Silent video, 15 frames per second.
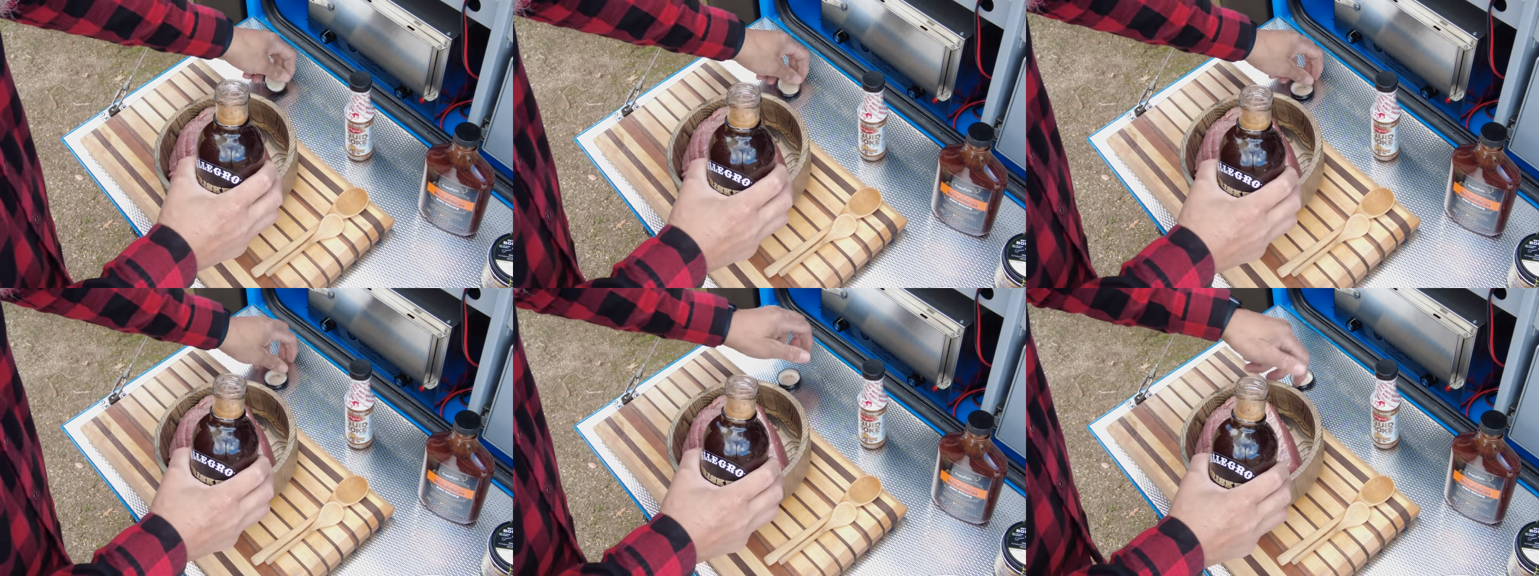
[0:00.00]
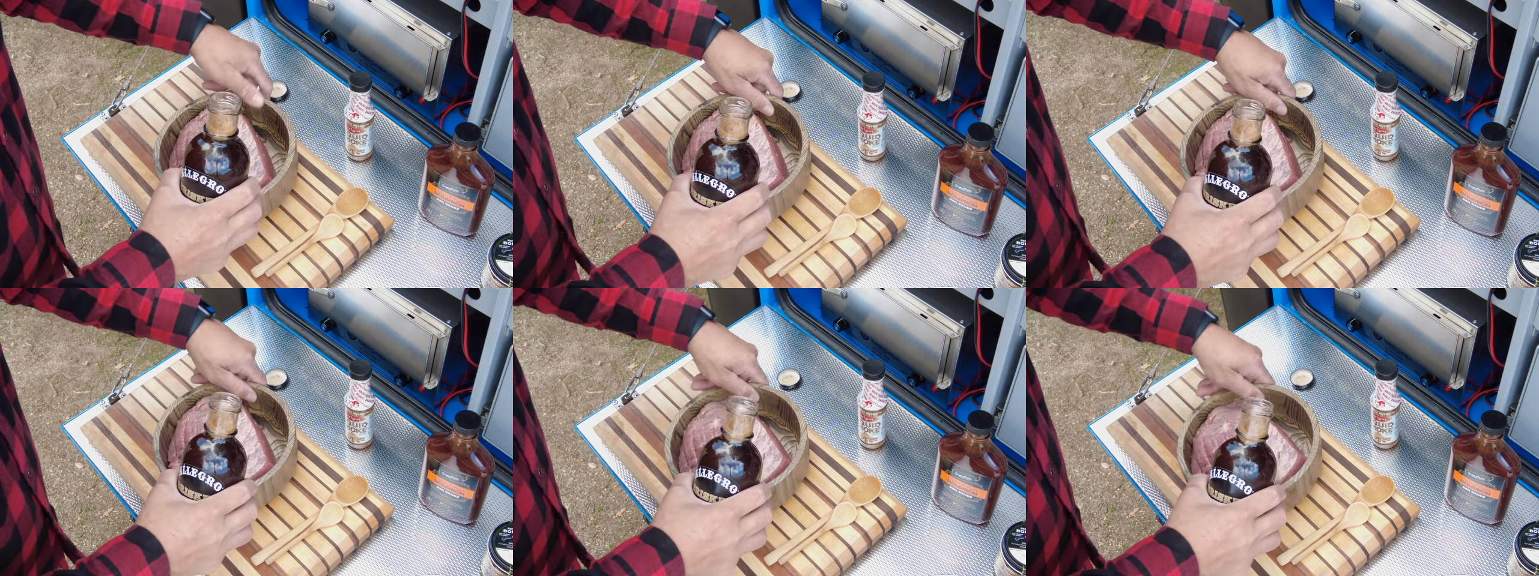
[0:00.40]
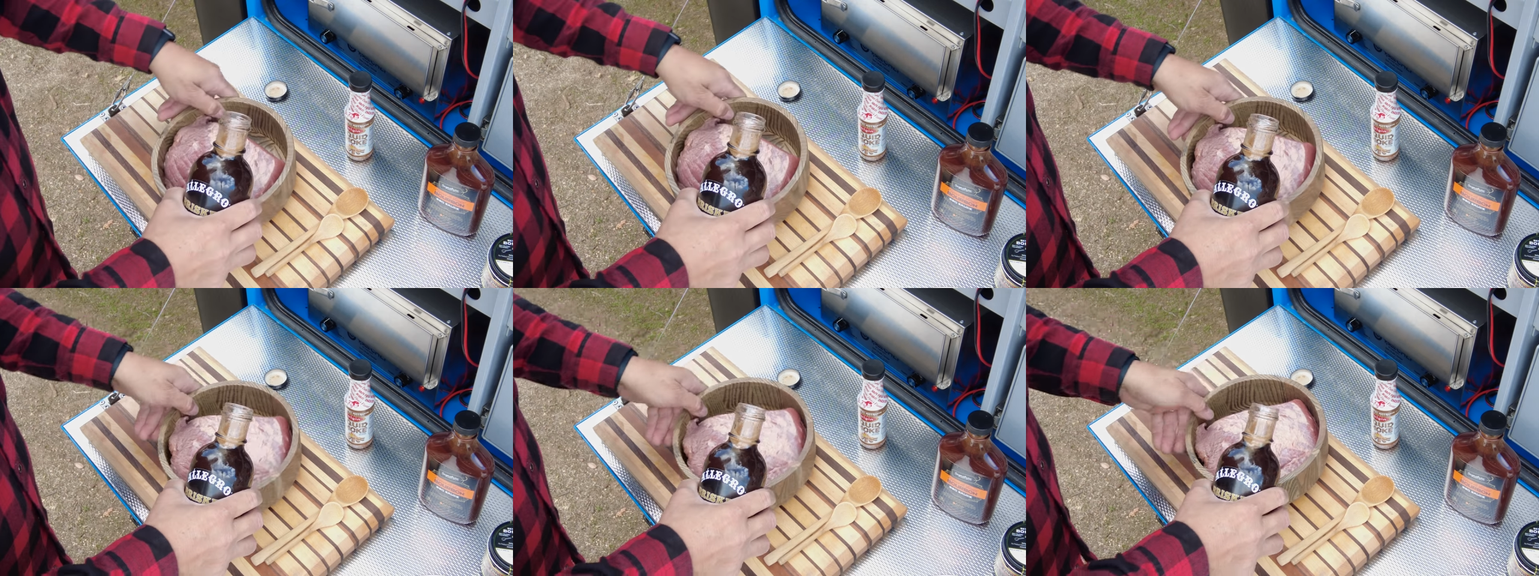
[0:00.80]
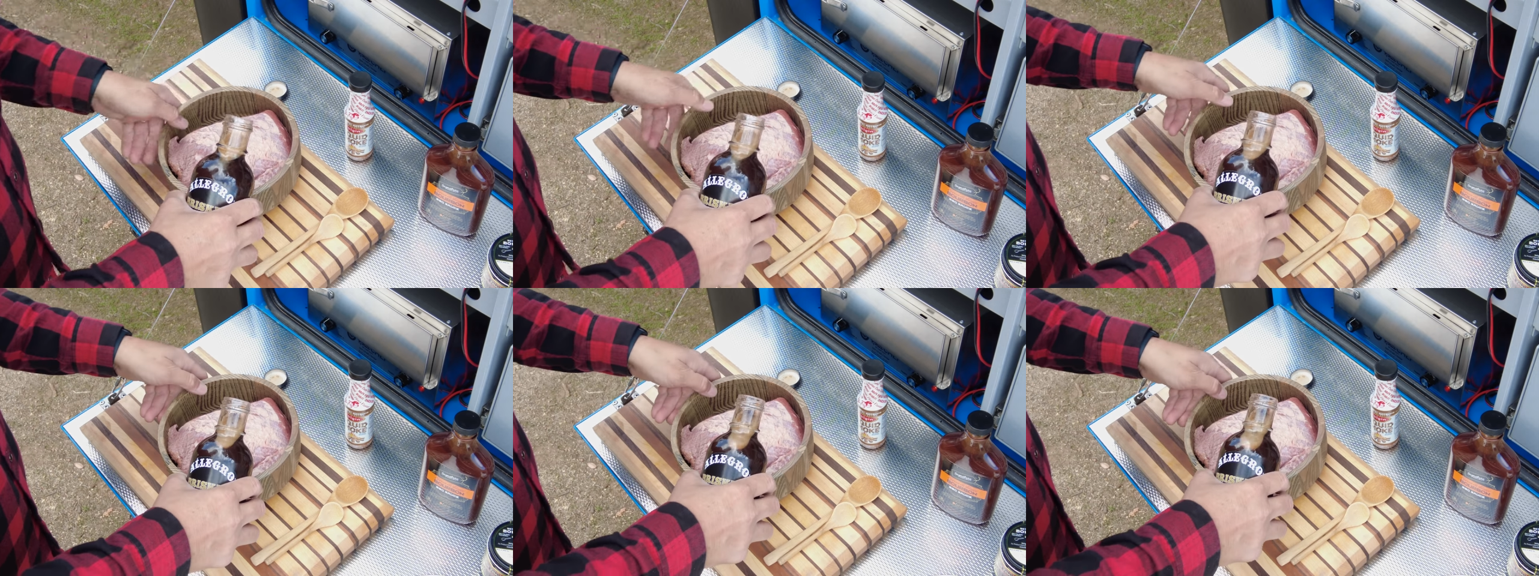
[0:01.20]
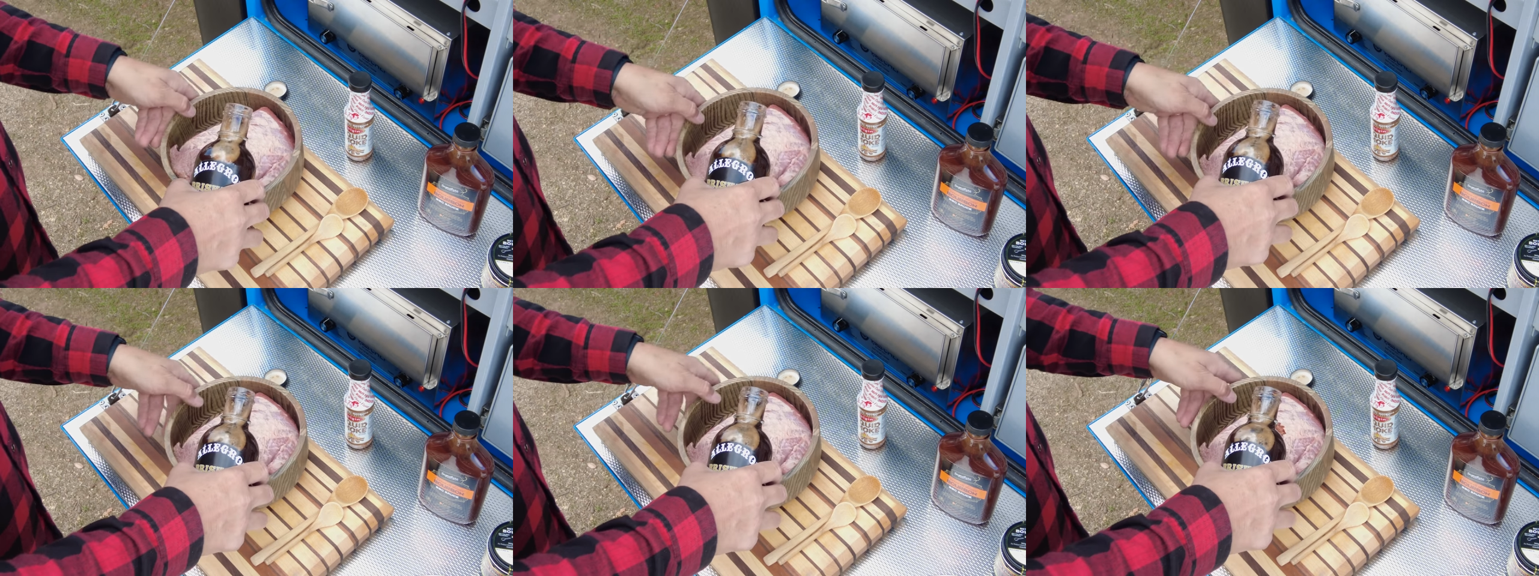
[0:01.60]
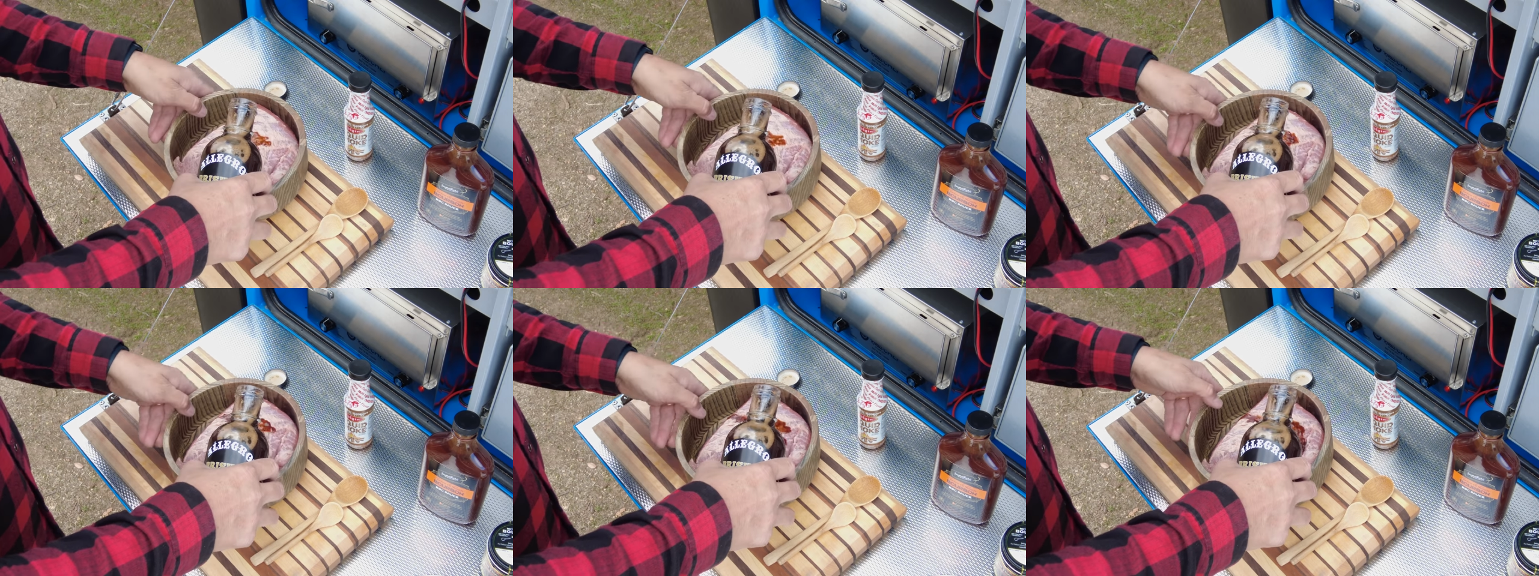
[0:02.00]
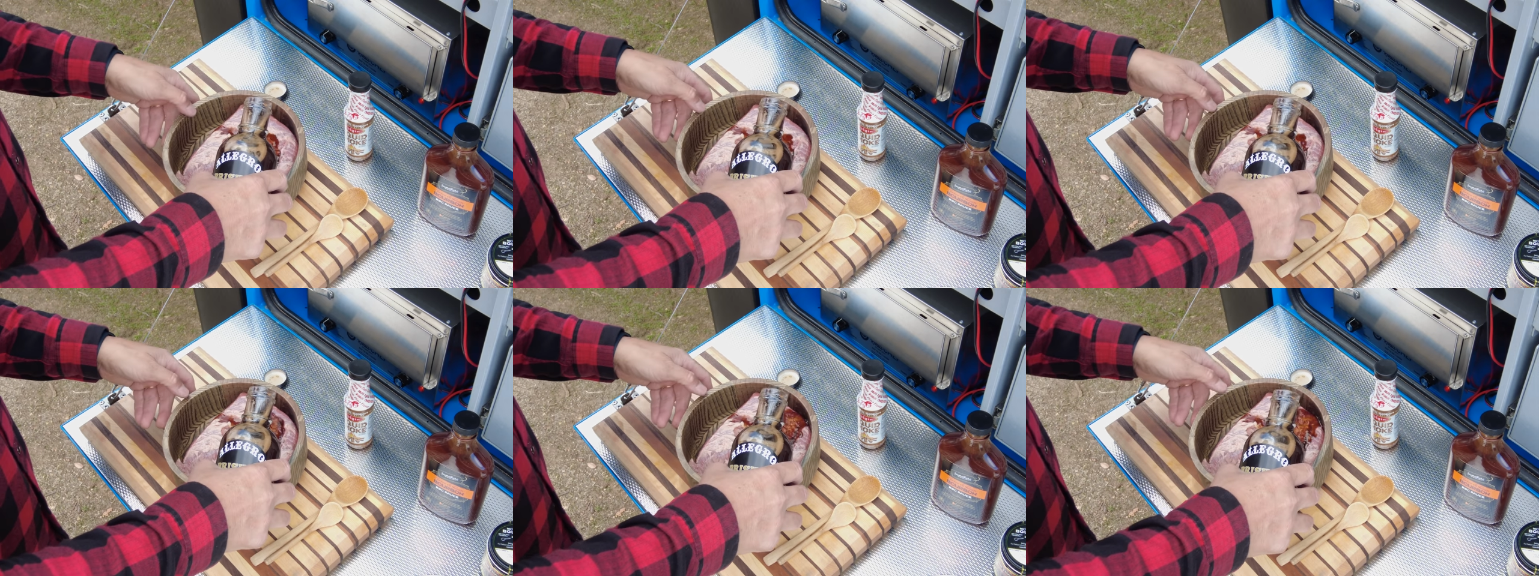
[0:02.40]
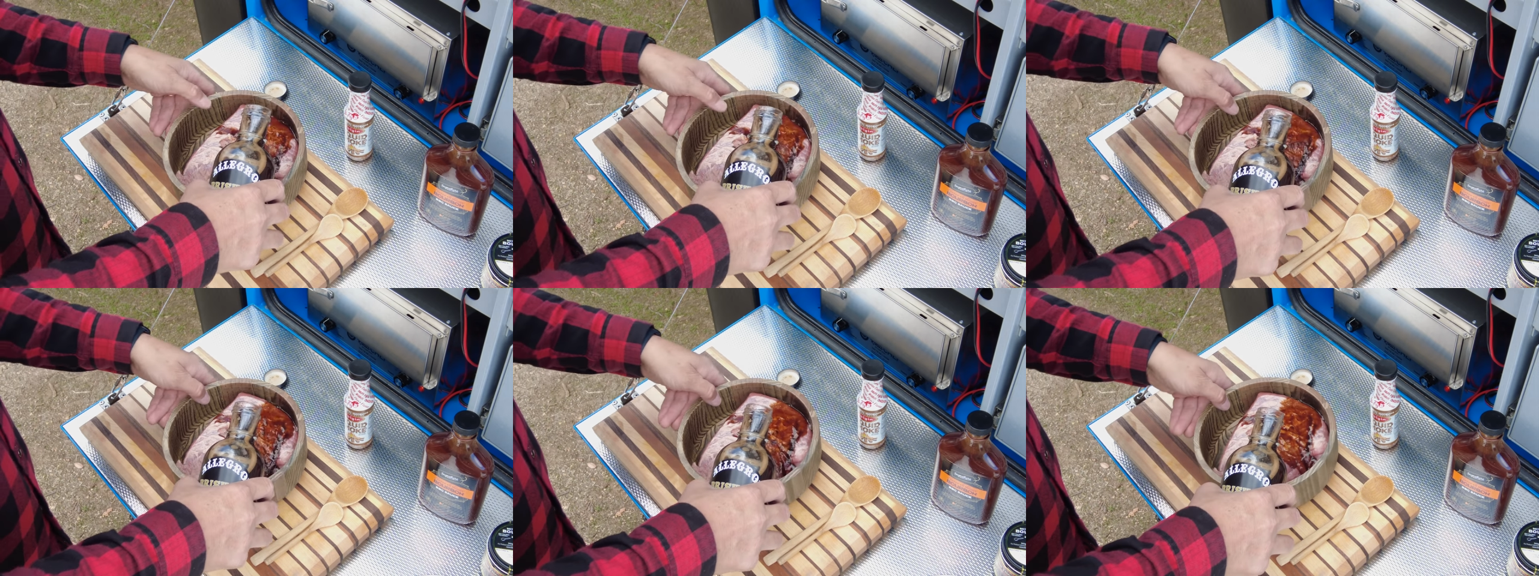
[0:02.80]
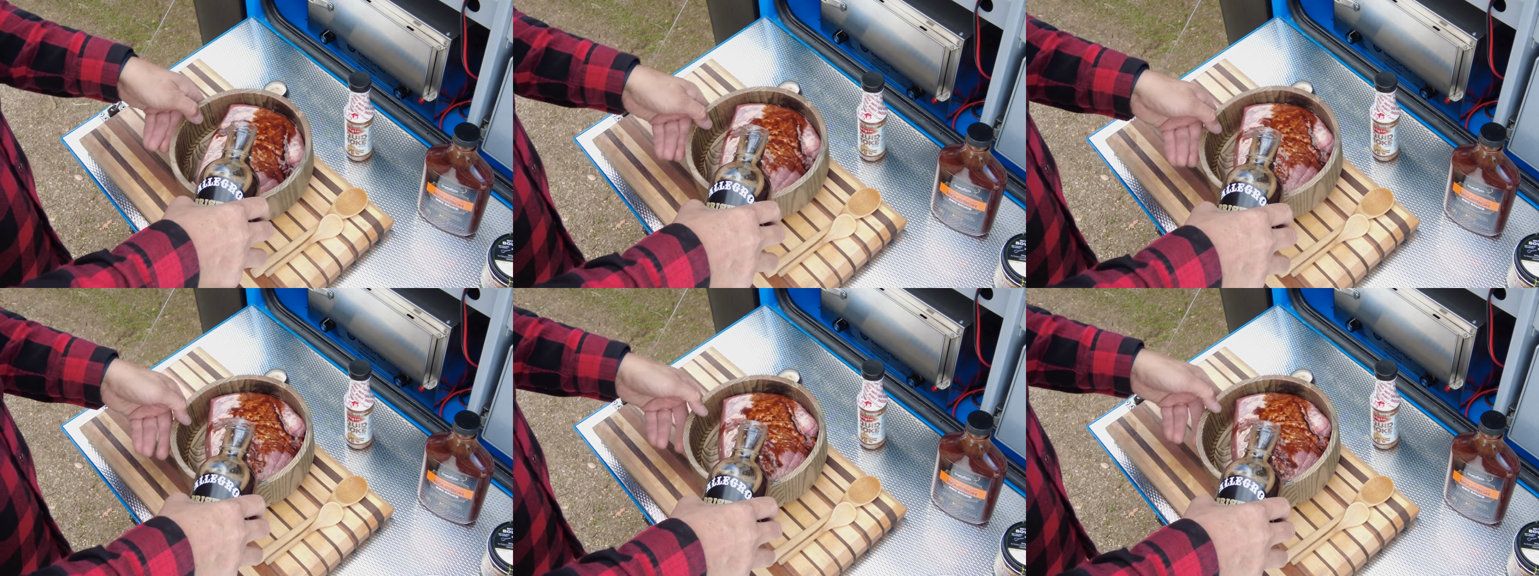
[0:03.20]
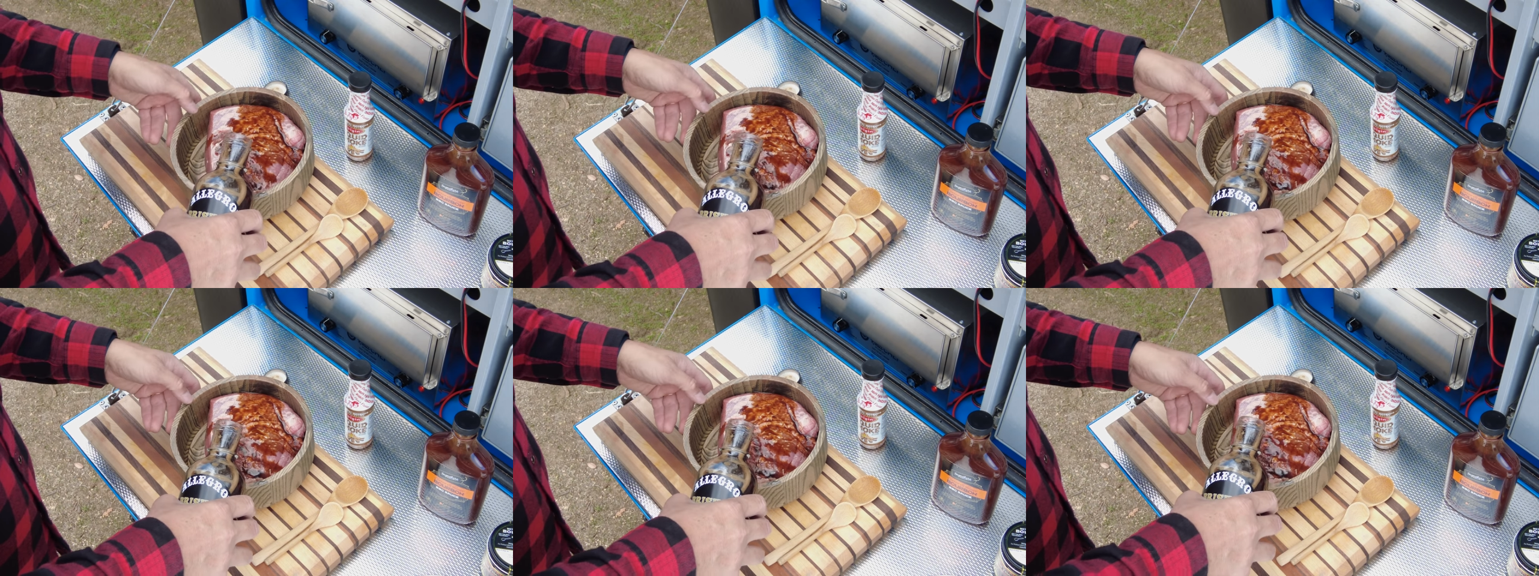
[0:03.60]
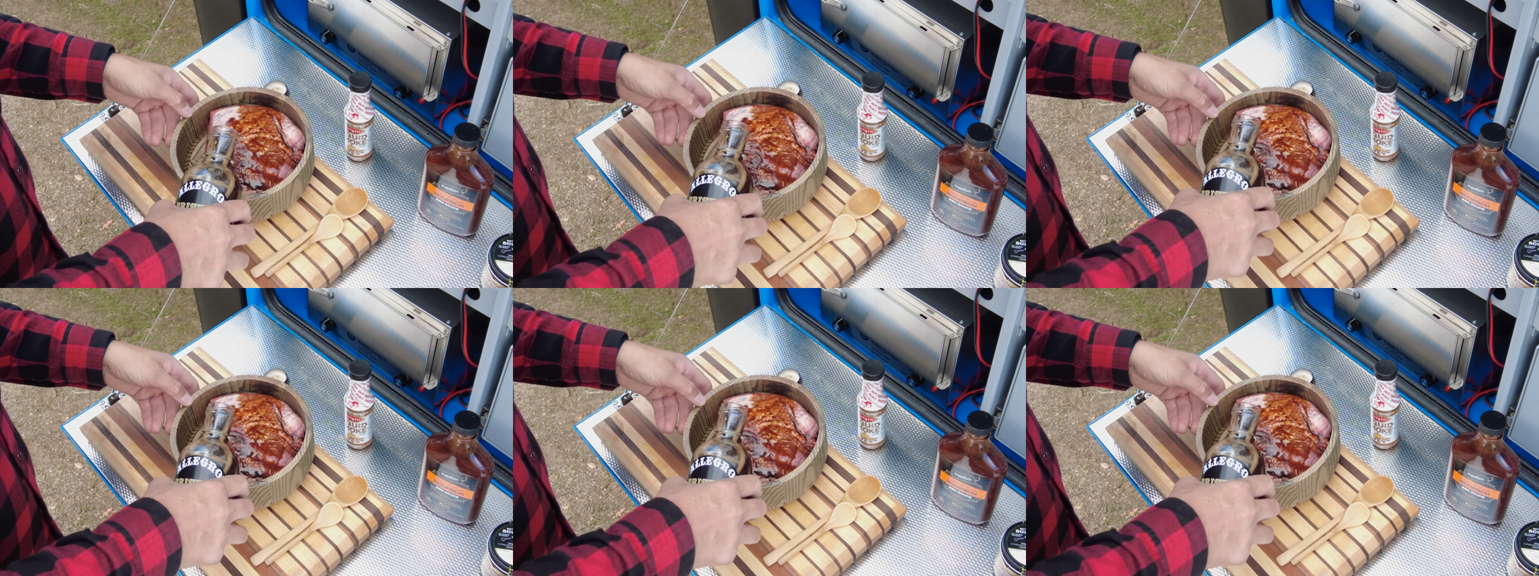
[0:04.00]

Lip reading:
[unreadable: no face in view]